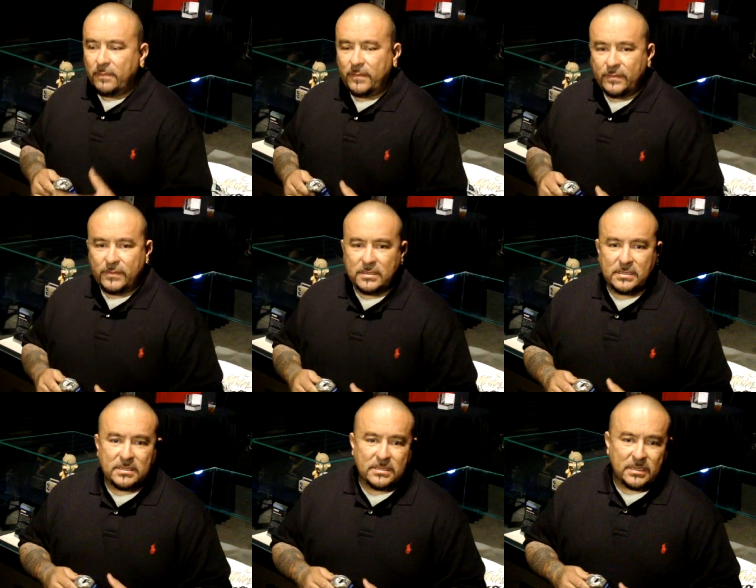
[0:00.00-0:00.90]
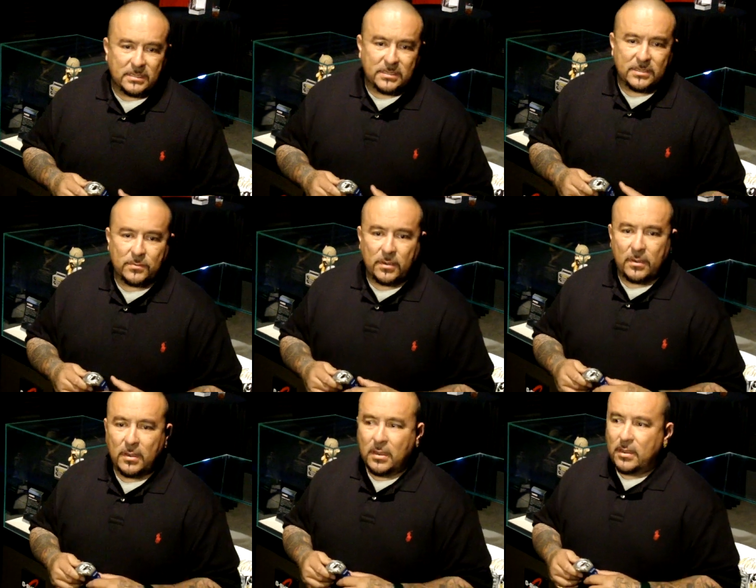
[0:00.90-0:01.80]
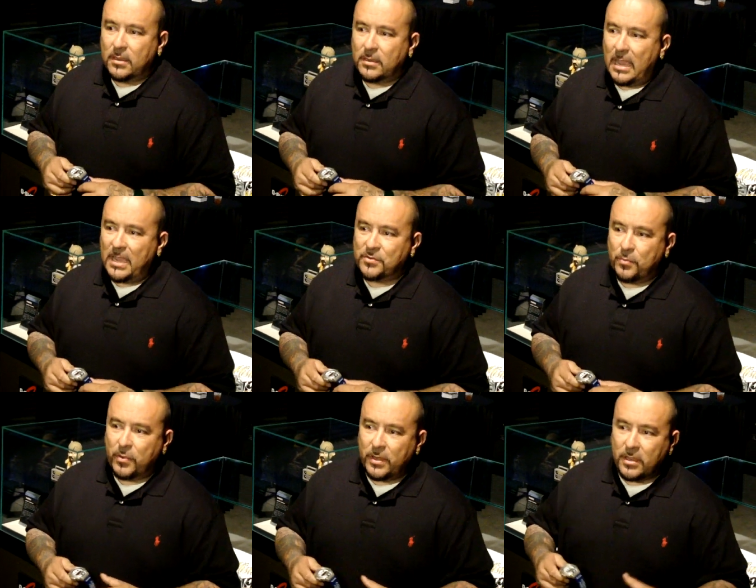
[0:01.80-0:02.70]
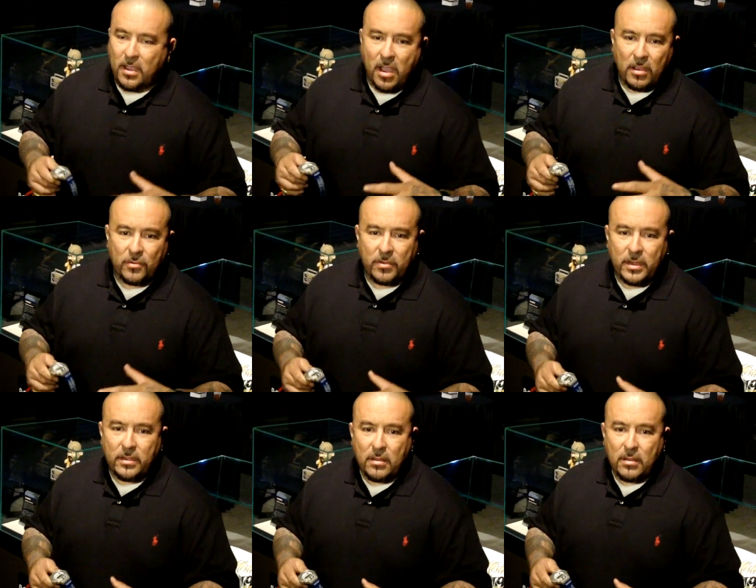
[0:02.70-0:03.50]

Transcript: 50s and 60s, where guys were putting concrete